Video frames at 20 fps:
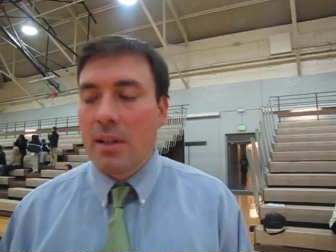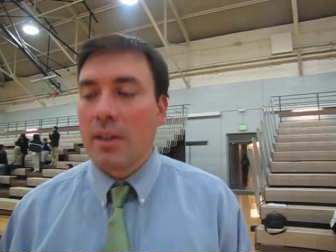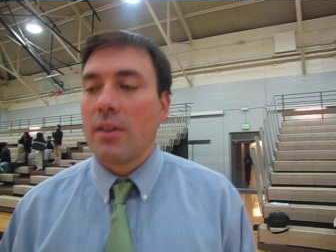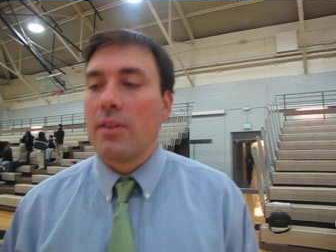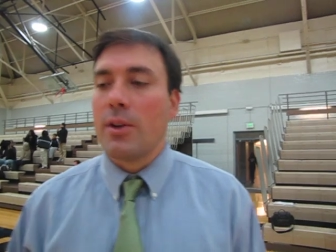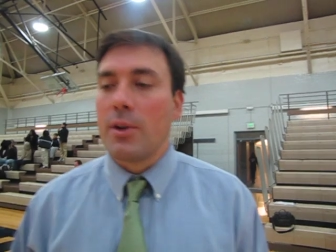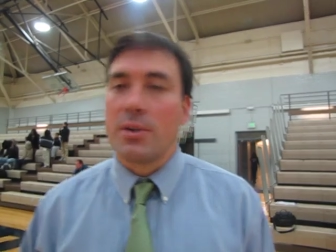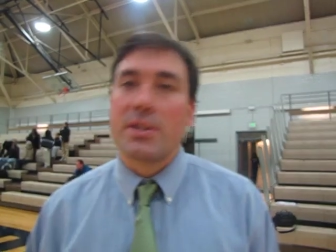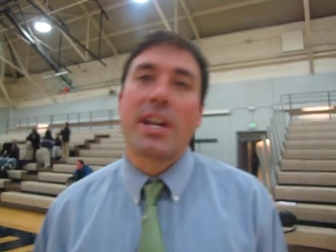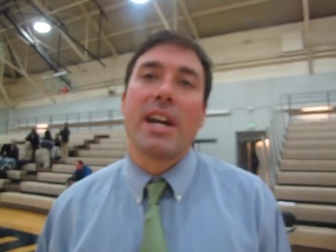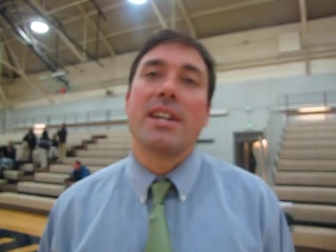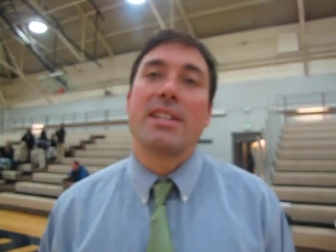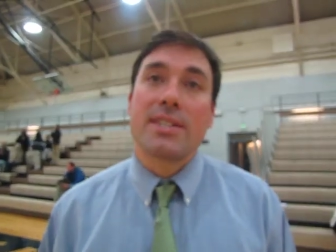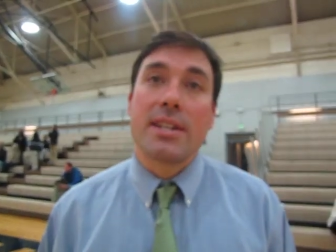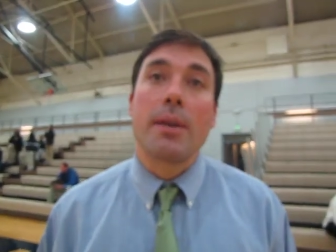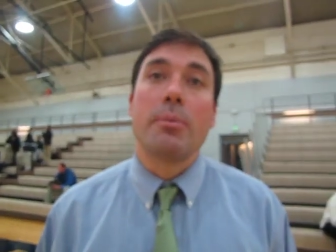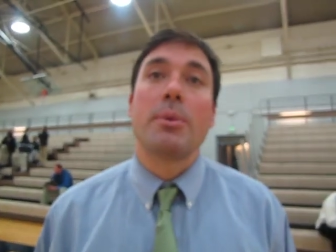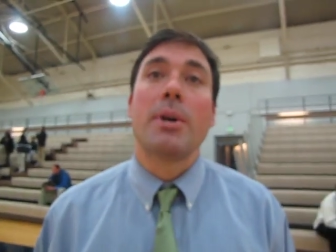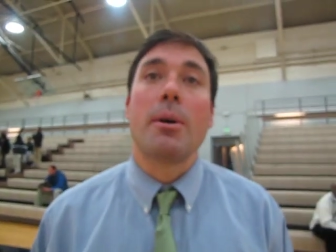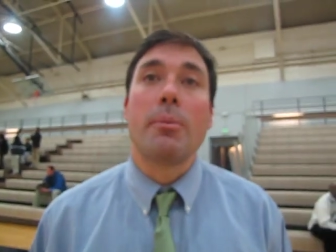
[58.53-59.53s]
those guys
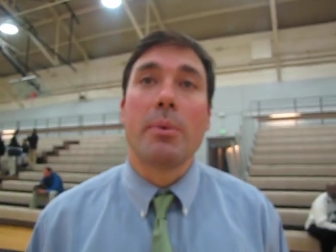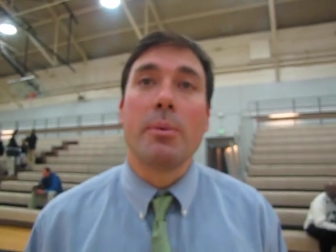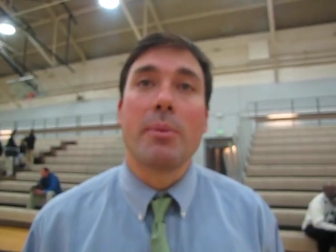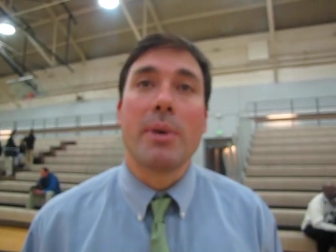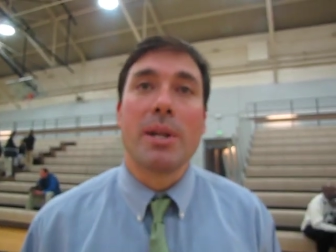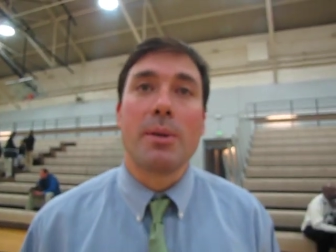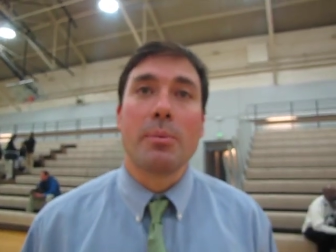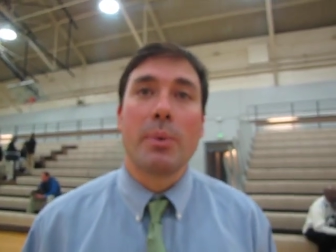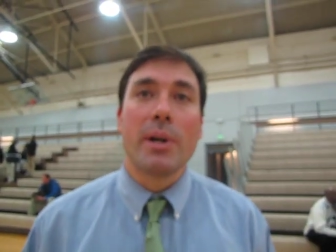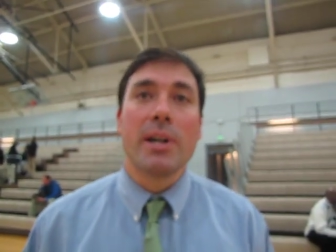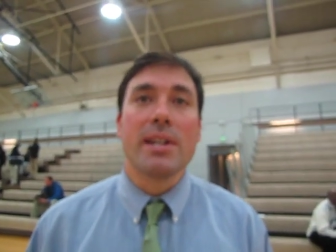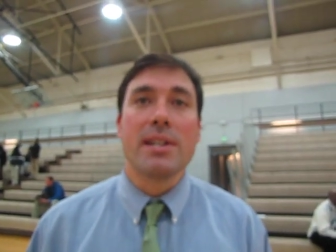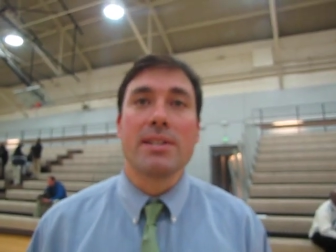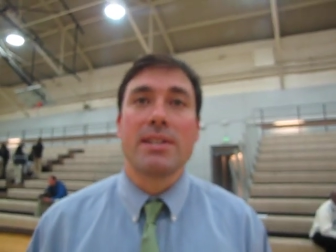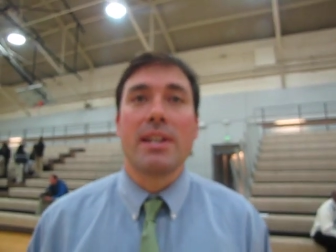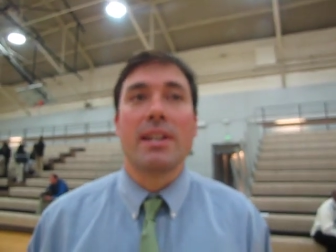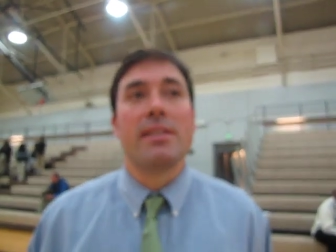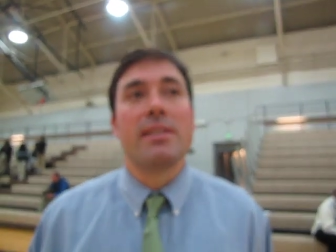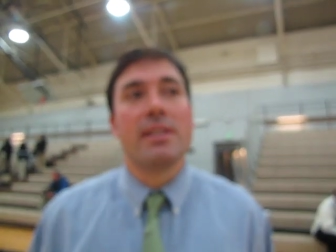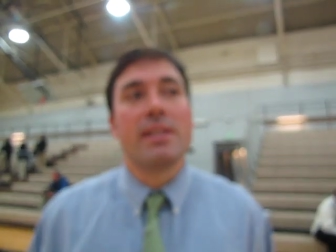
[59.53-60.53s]
stepped up and made
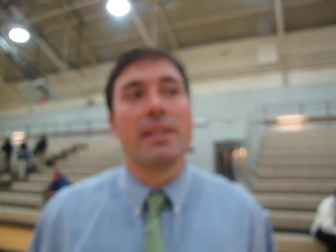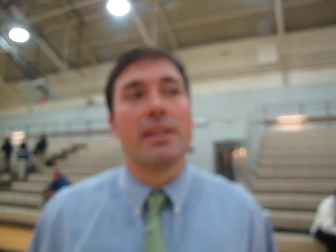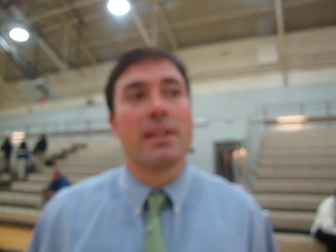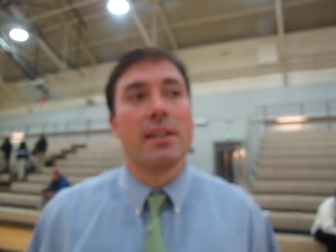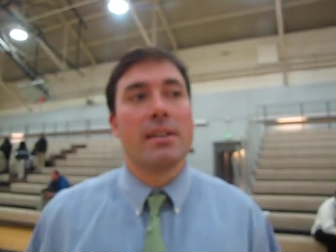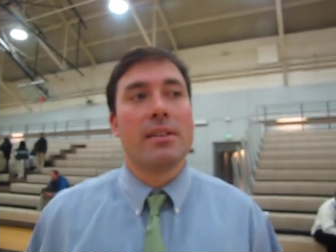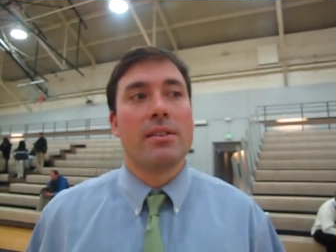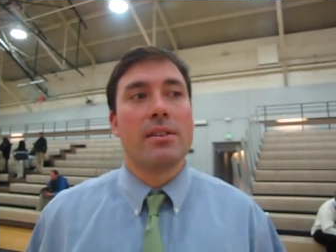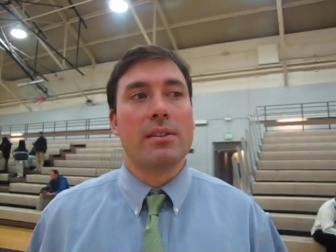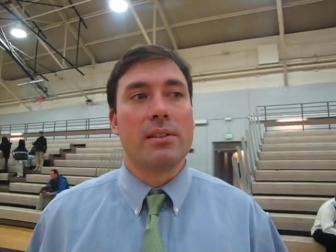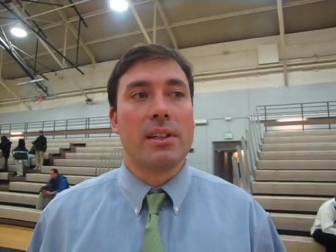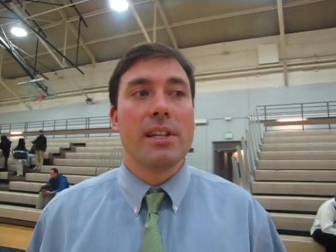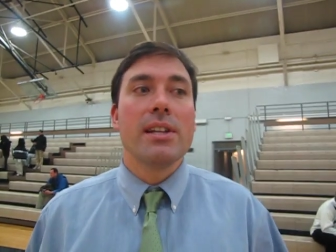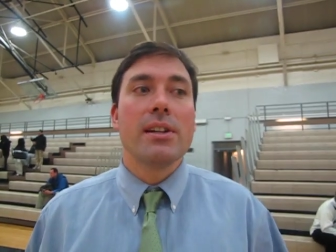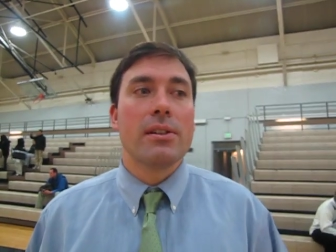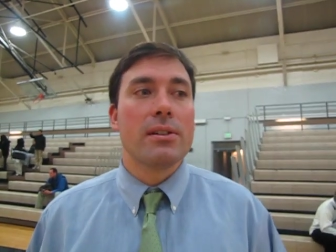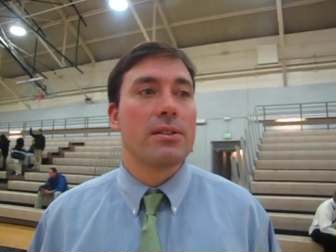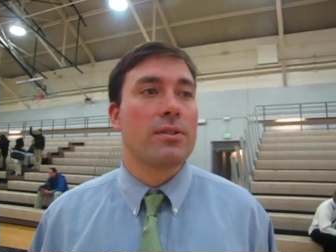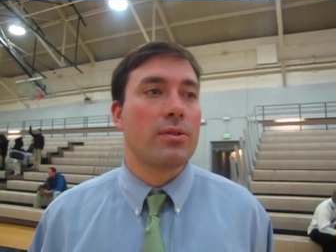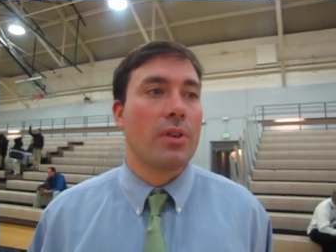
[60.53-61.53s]
plays, and the uh, the
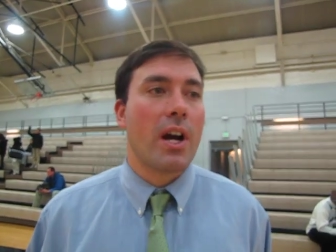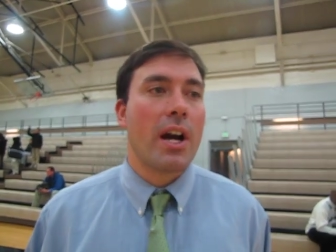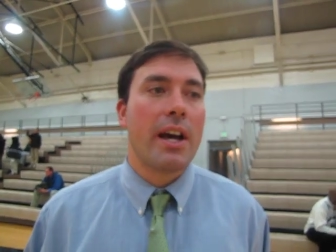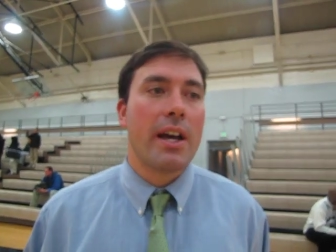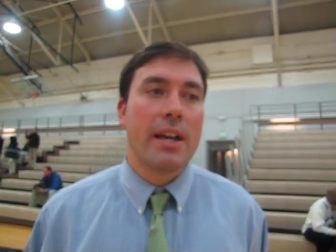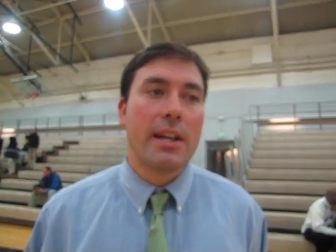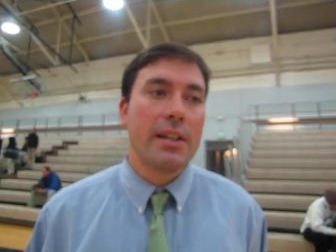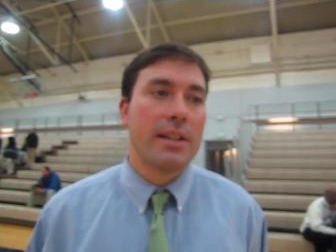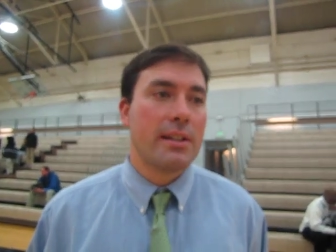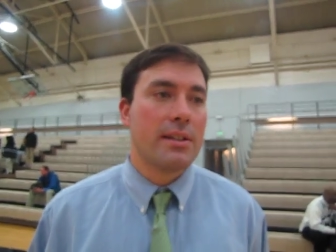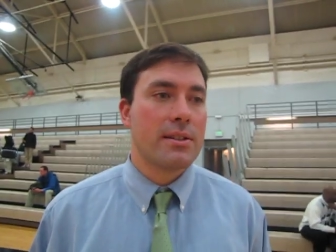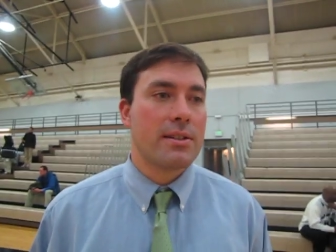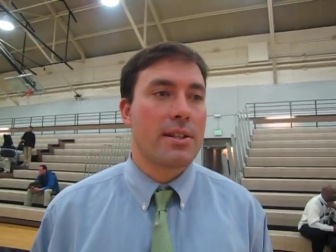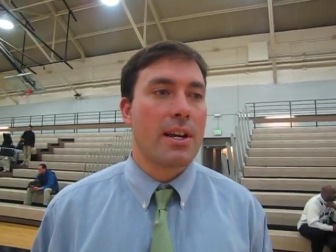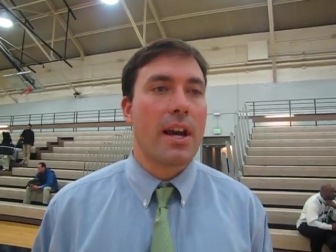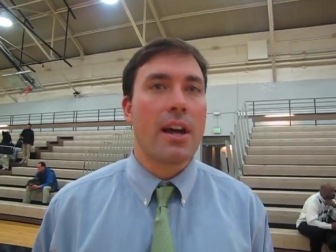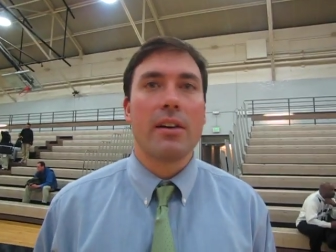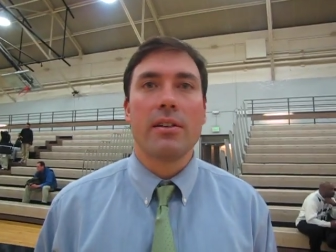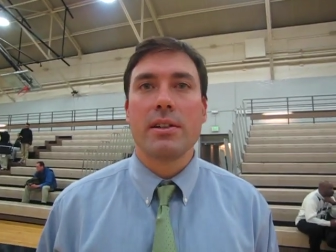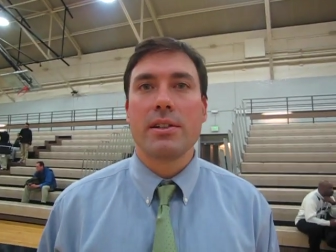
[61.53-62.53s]
leaders Ryan and
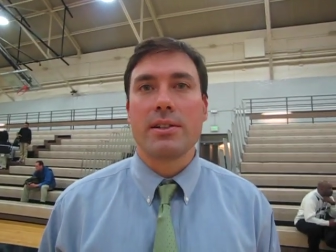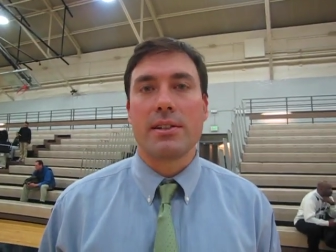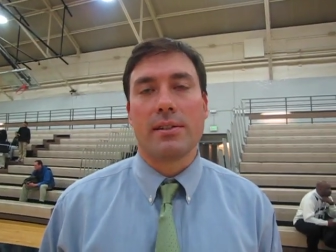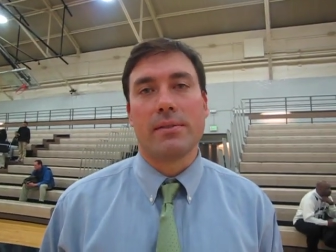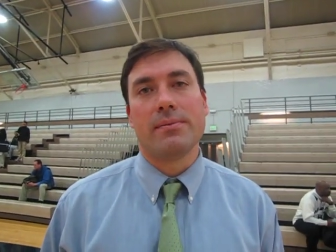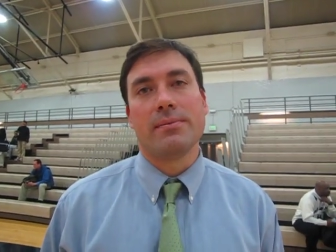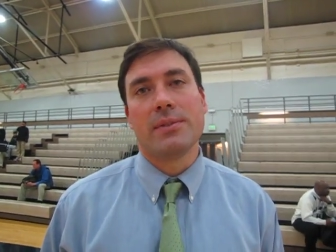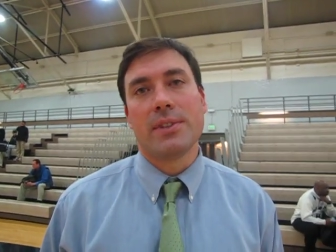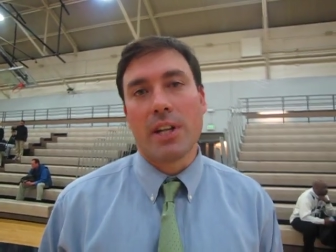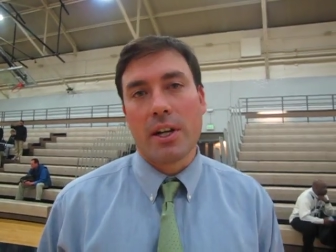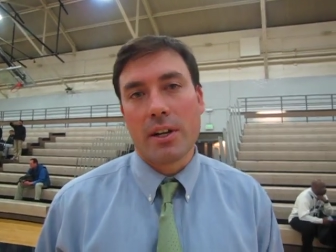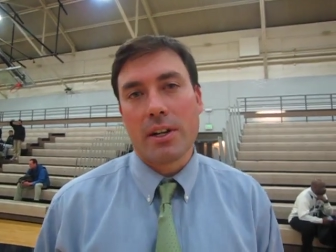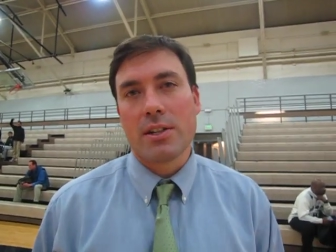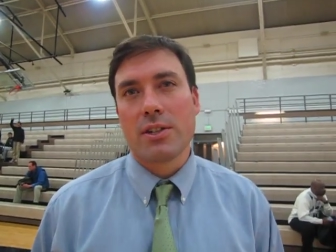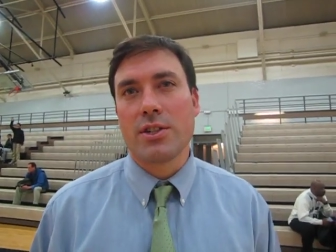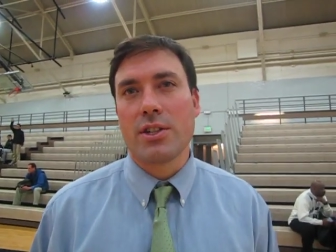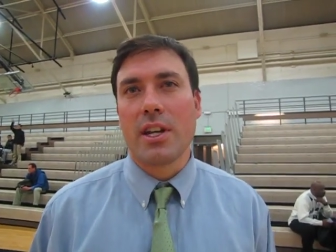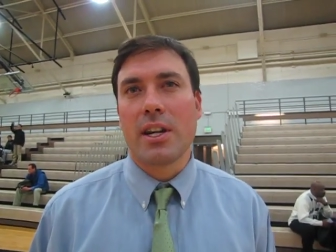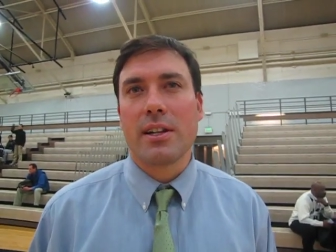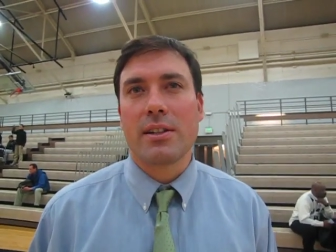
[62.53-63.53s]
Cyrus and
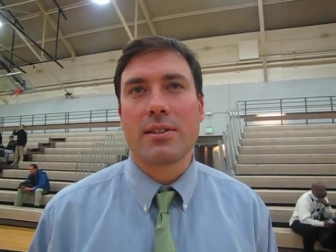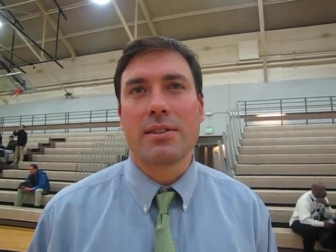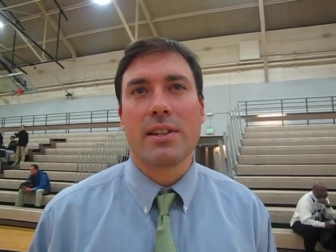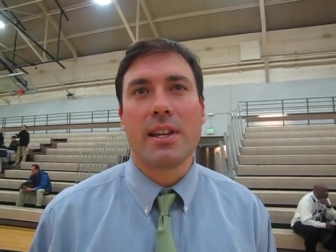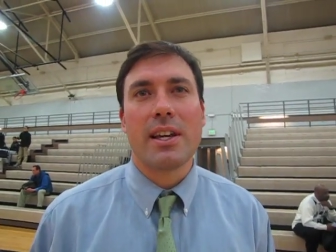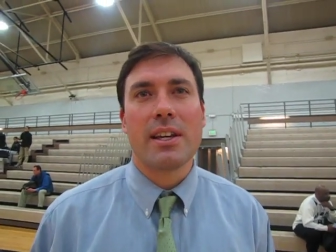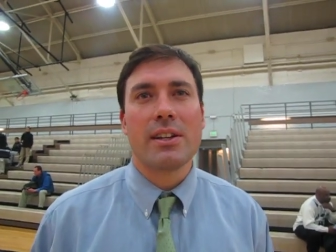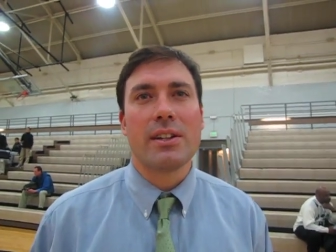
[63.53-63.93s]
Darius Jennings, they